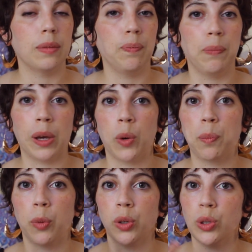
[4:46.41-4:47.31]
male
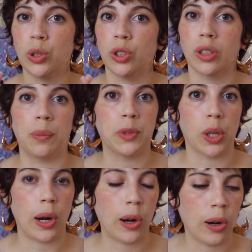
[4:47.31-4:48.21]
producers come to
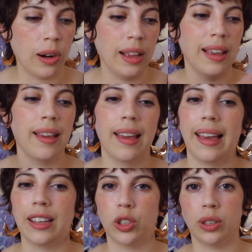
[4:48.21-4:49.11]
her
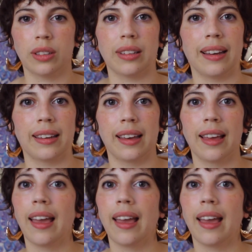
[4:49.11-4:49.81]
and she's like,